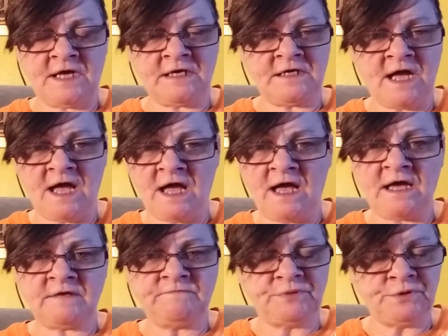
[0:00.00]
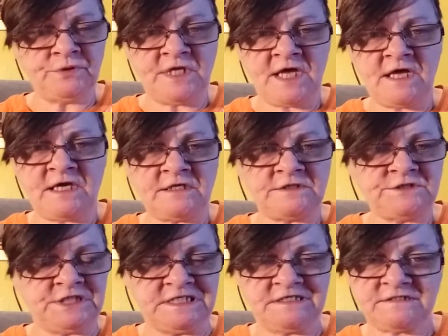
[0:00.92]
God, Buddha,
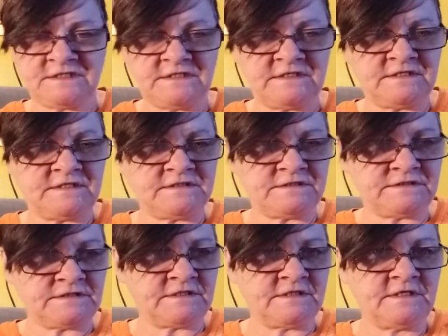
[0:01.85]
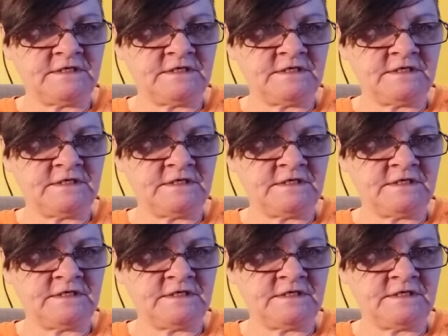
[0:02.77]
Jesus,